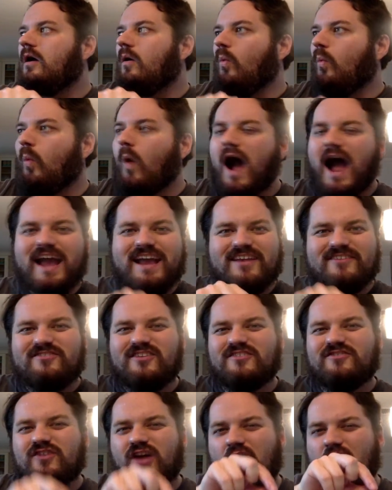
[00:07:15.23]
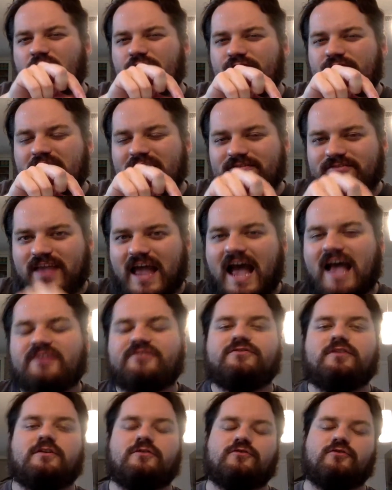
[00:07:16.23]
Why is this a
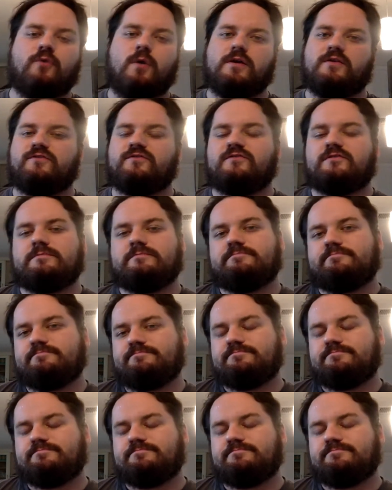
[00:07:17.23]
fantastic choice?